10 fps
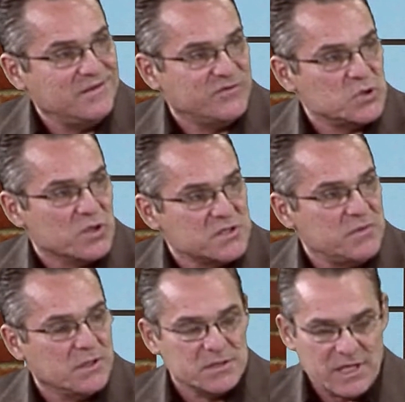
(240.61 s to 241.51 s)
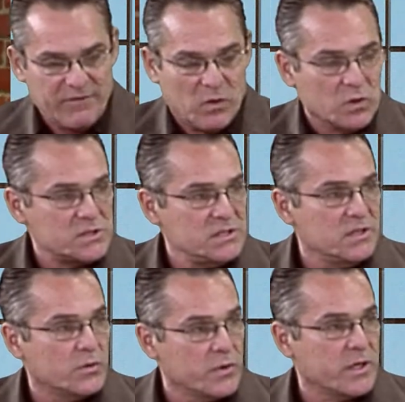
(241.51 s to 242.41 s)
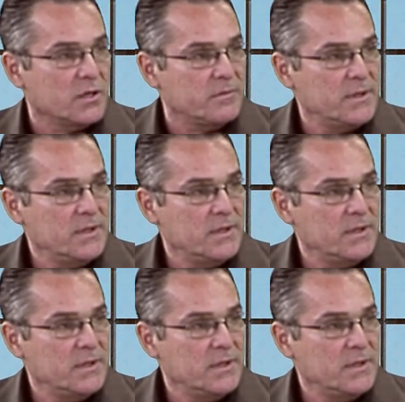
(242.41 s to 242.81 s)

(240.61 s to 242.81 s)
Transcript: so to speak, because you have a whole sea of curriculum.